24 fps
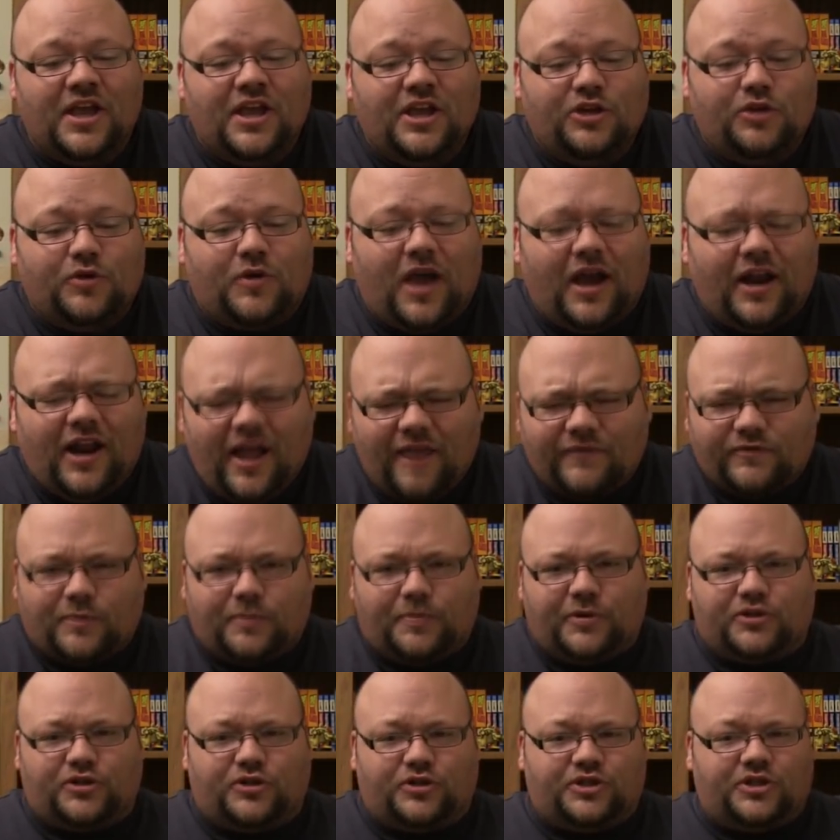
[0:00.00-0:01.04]
You kind of have to
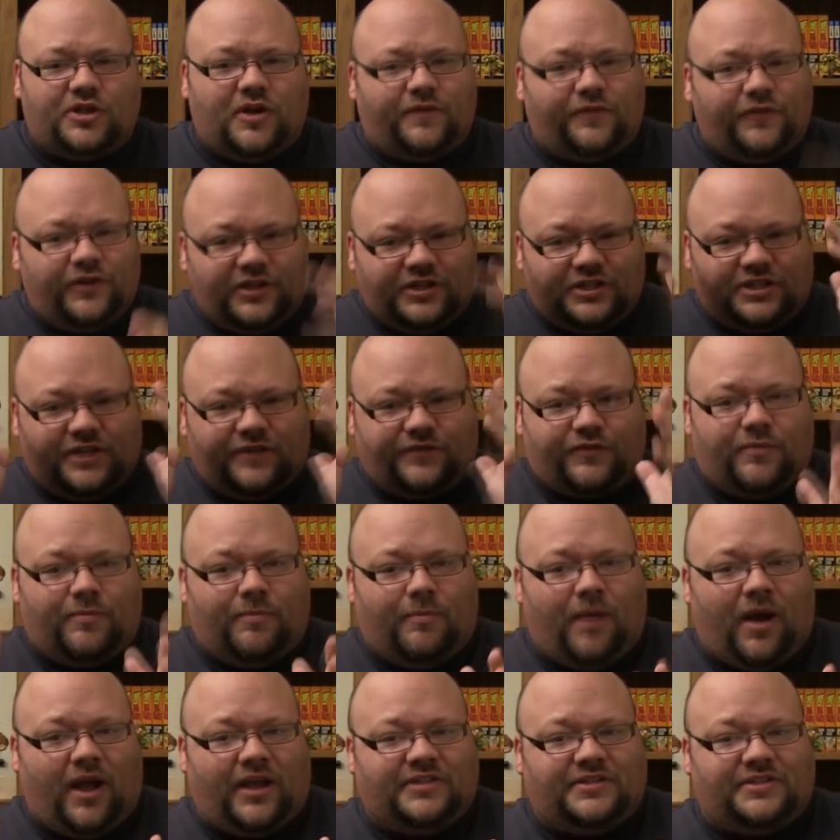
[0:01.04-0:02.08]
put yourself in a different
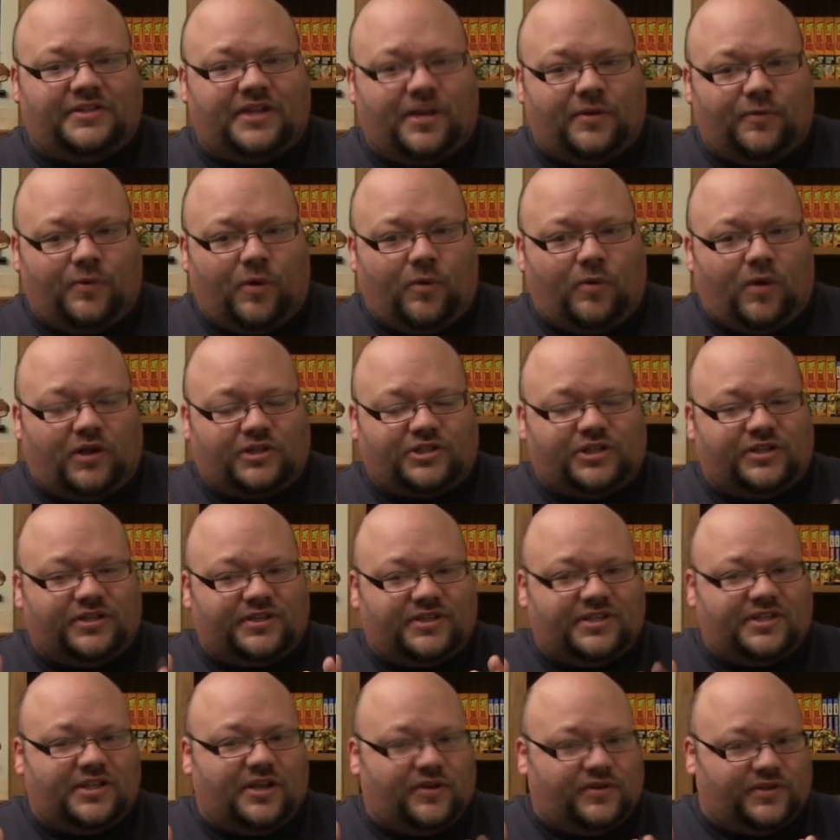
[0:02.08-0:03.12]
mindset while watching
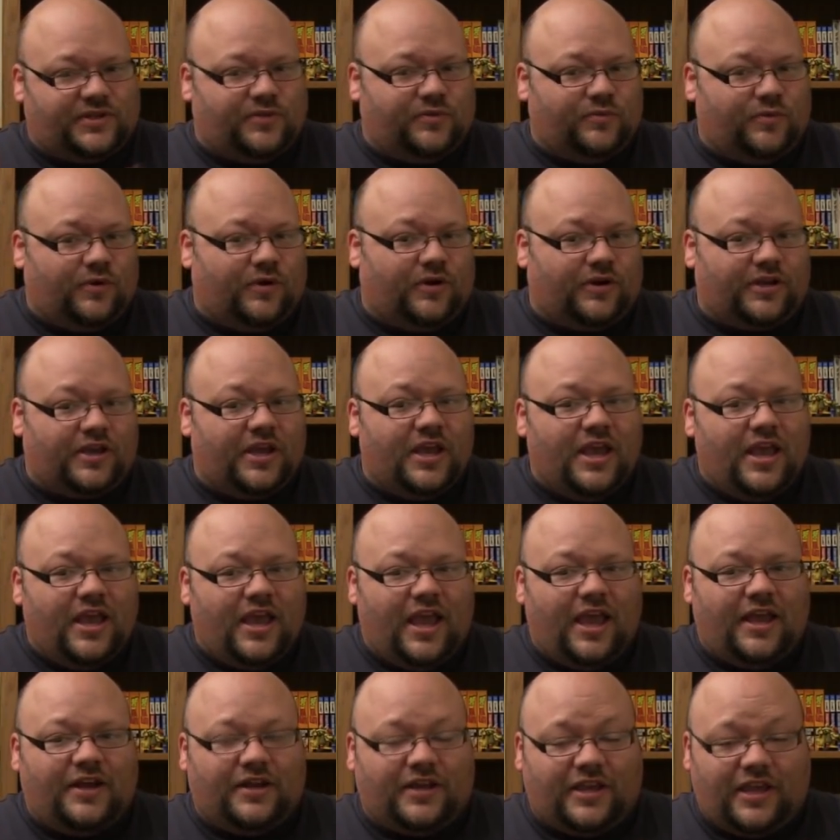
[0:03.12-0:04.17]
Cells at Work,
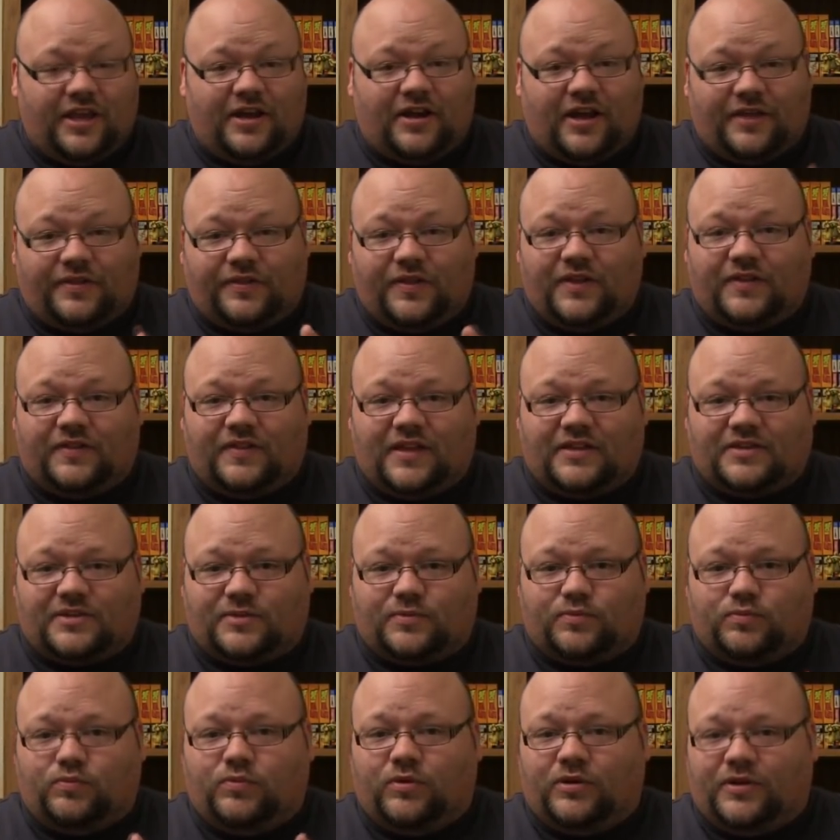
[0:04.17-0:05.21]
and again, I think
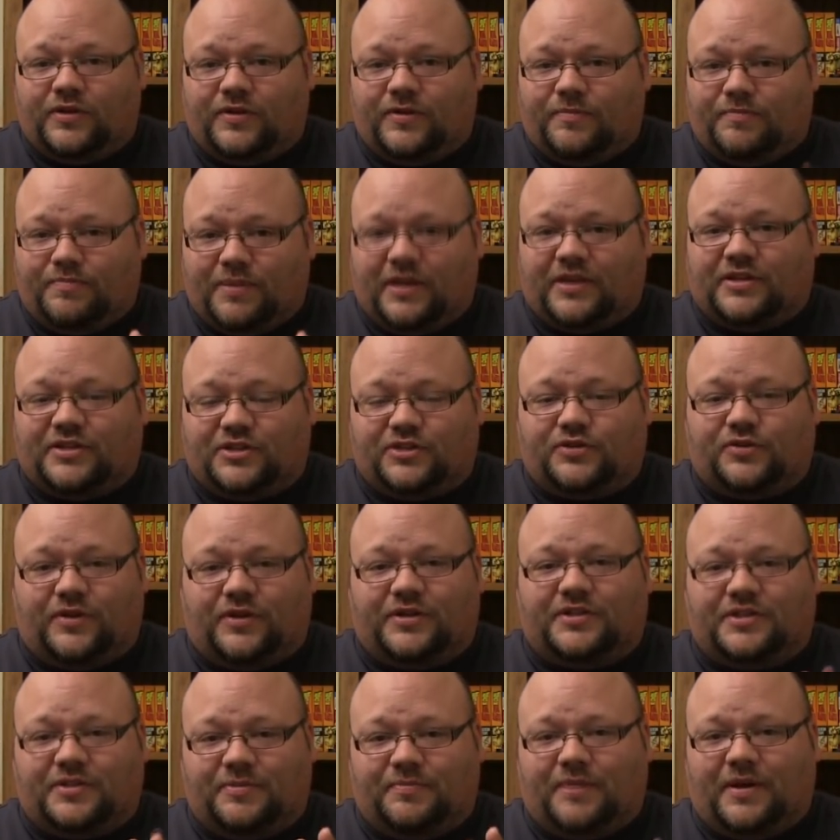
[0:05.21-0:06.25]
that's one of the biggest
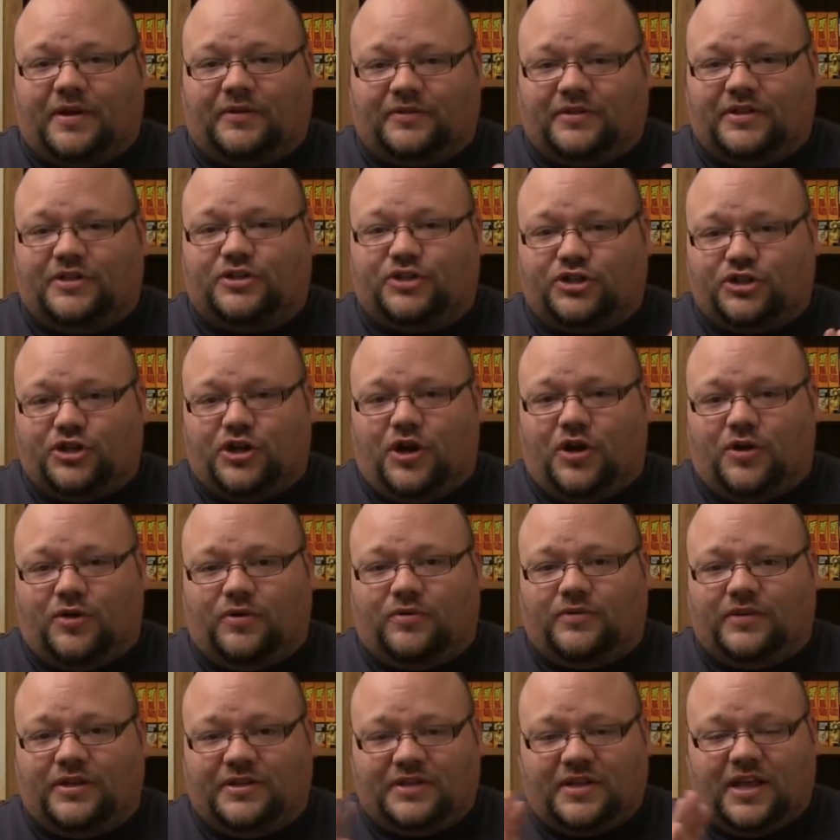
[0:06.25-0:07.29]
strengths about this show.
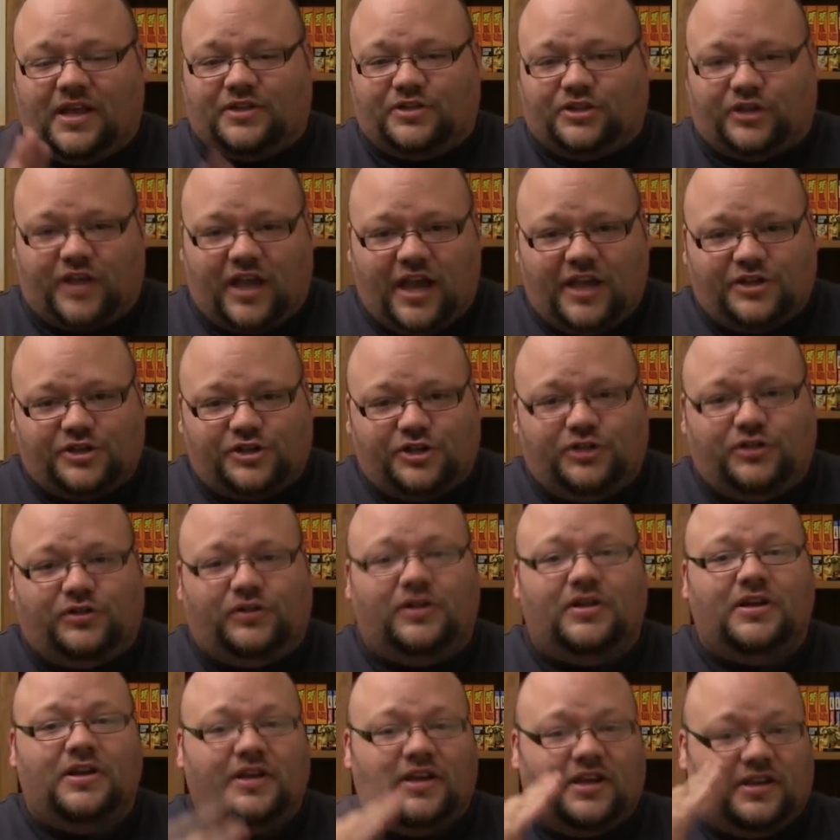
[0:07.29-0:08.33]
It's
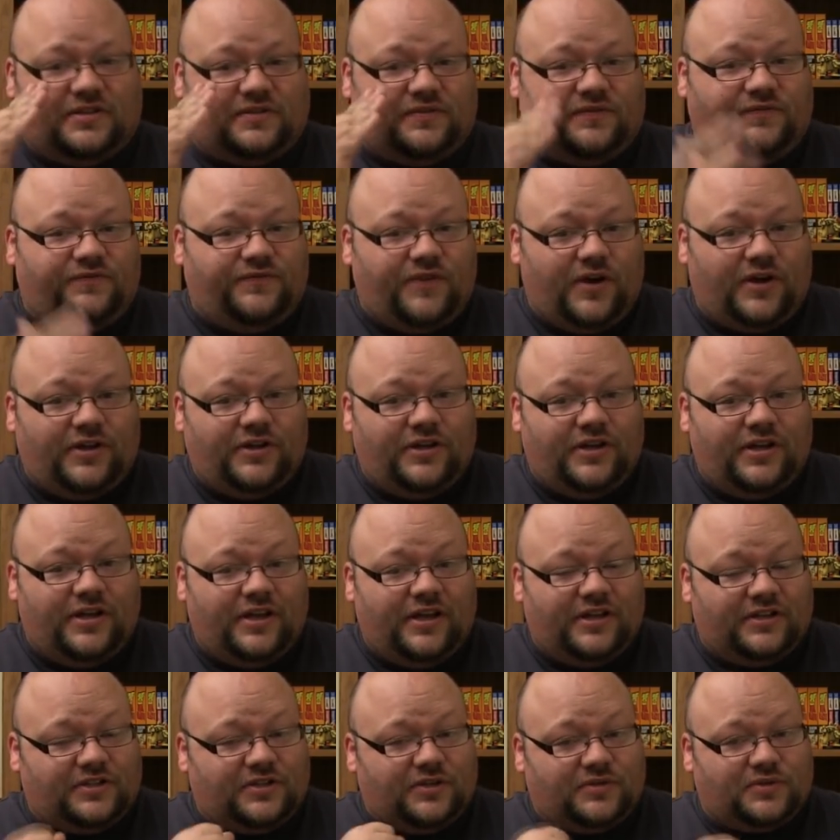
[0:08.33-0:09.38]
educational, it's fun,
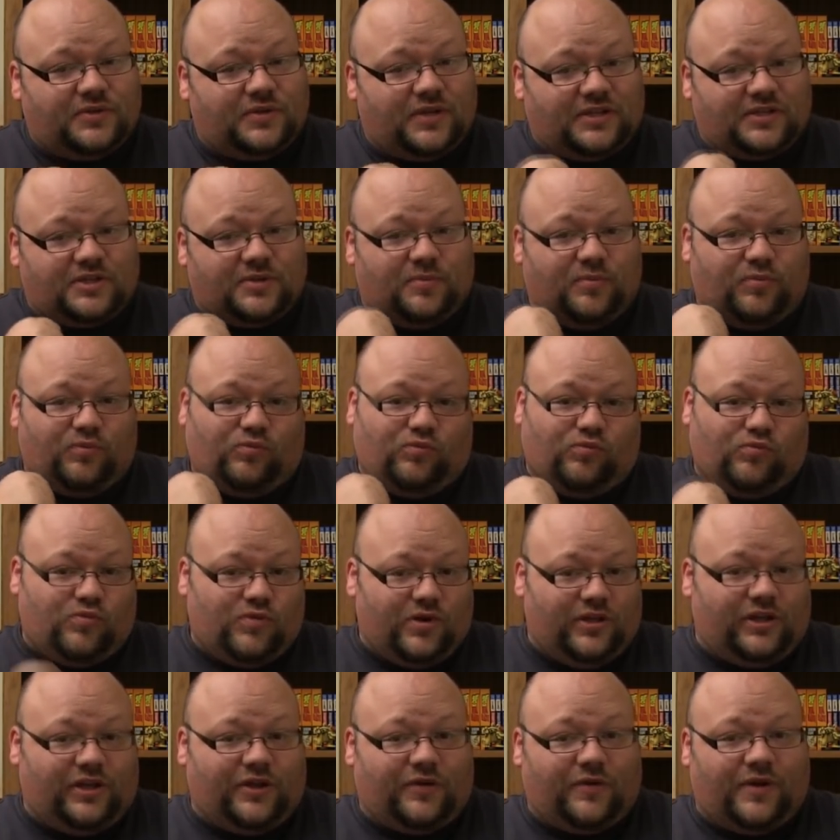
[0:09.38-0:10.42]
and it's also got some
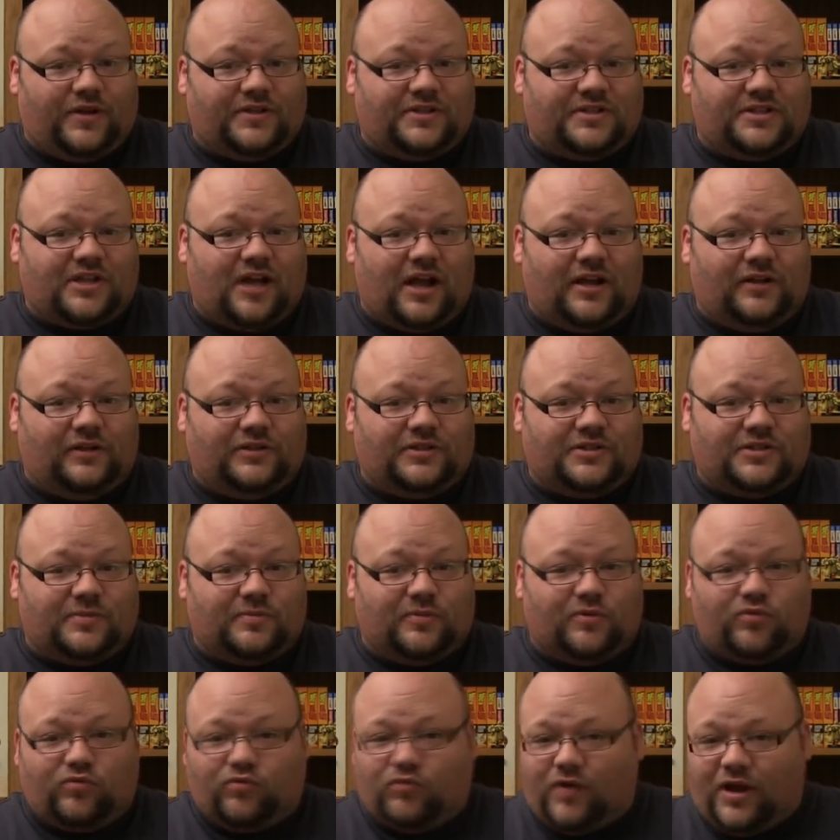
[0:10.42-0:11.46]
really great style and some
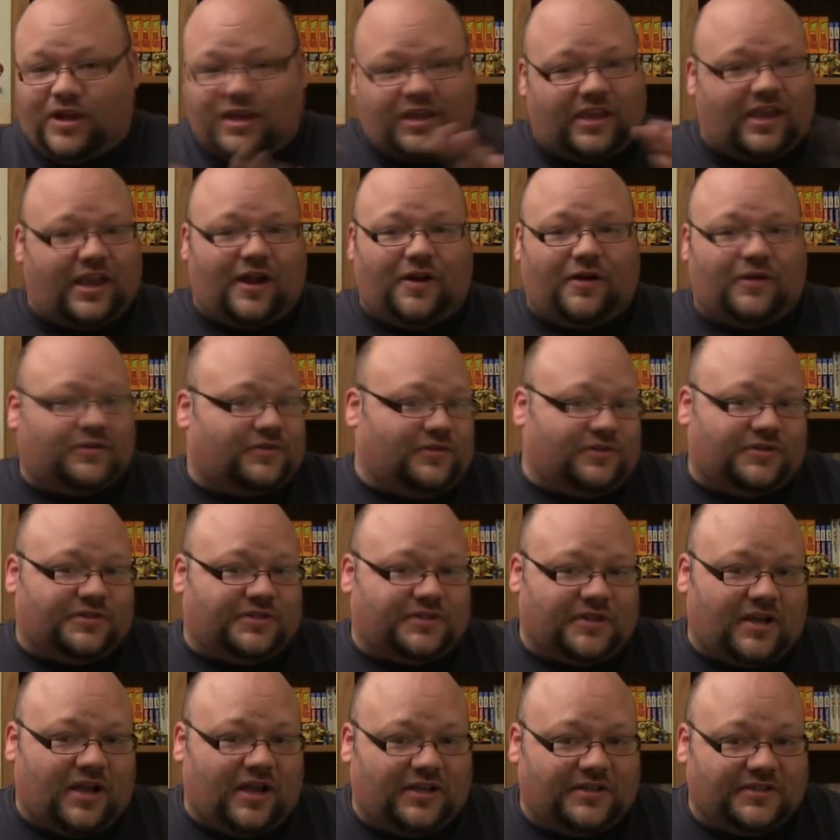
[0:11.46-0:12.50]
great character
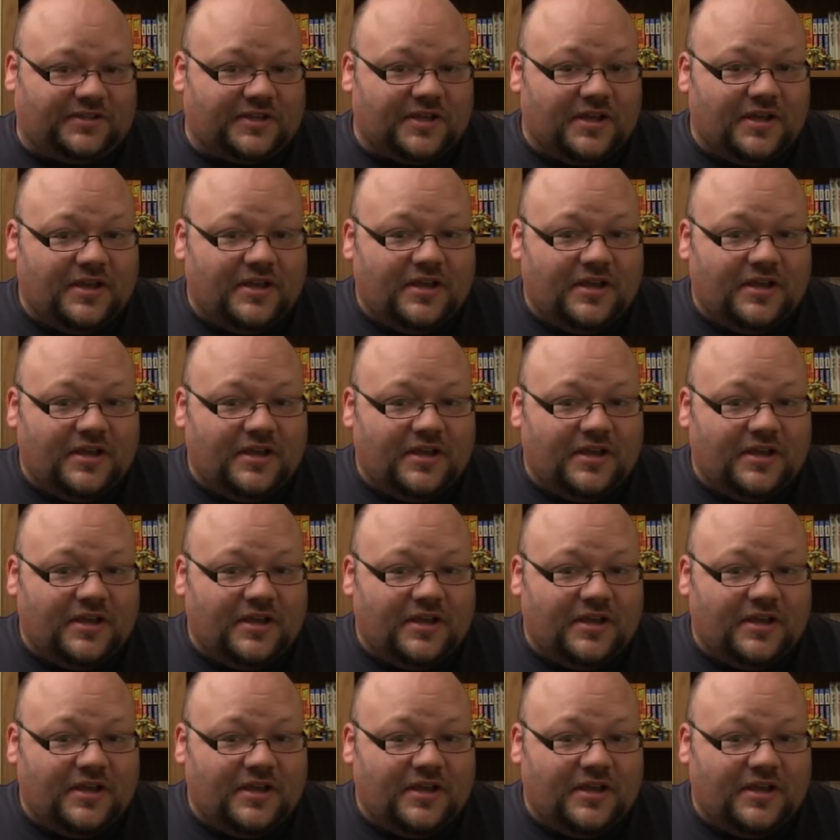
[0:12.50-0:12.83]
designs.